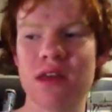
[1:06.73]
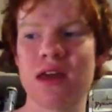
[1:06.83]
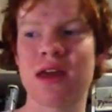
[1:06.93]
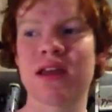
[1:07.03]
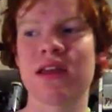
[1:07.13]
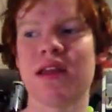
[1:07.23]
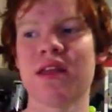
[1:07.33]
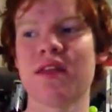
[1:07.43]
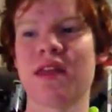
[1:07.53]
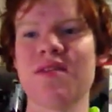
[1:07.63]
and
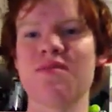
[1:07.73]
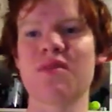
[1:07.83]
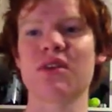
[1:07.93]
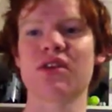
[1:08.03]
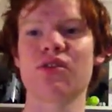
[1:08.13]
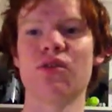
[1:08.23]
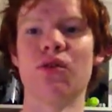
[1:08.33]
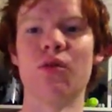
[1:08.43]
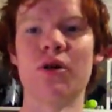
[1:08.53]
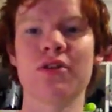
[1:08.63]
they mimic
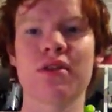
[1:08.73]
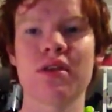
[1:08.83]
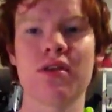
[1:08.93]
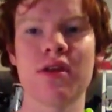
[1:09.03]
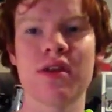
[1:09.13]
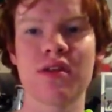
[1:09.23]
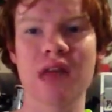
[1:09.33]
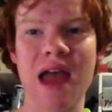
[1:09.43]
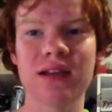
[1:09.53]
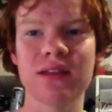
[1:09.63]
almost
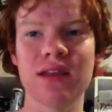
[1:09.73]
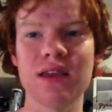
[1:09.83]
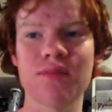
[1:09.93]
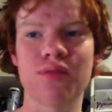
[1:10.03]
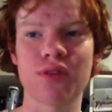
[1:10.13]
exactly